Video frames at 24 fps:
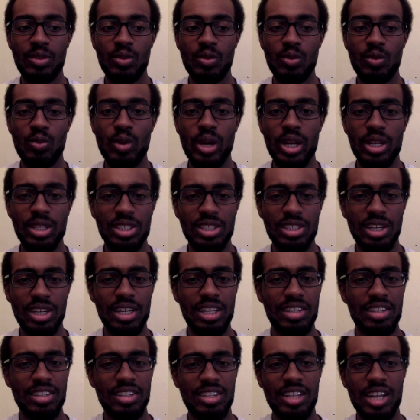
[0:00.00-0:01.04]
well
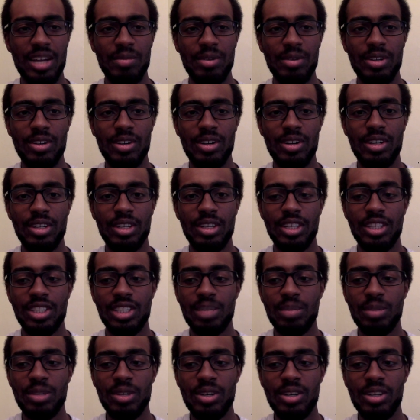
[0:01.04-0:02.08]
studied in that regard, in
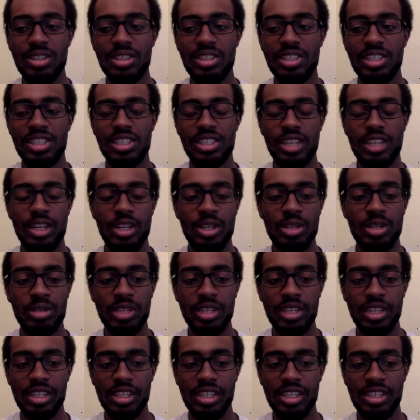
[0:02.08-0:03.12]
some regards, as Hell
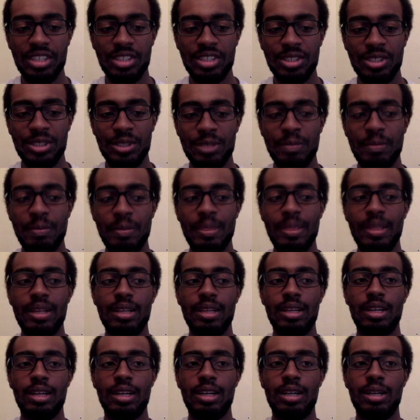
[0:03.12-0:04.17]
Creek is.
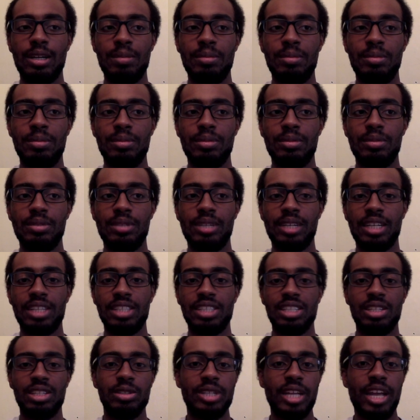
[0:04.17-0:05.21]
Like I
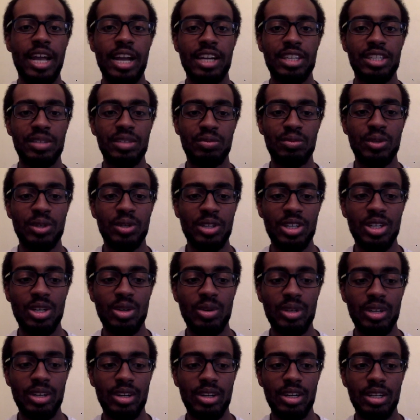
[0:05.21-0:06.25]
said, there's active work
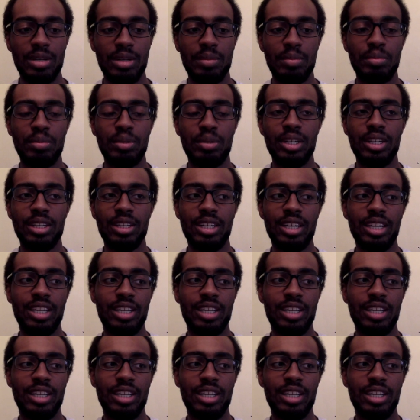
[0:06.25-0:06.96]
going on, but